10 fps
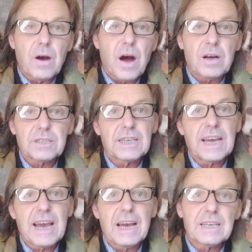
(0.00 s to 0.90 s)
Arctic
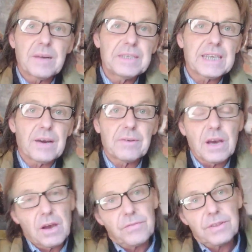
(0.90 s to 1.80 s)
air coming down
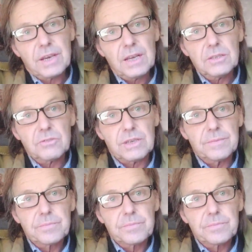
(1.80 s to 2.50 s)
over the country.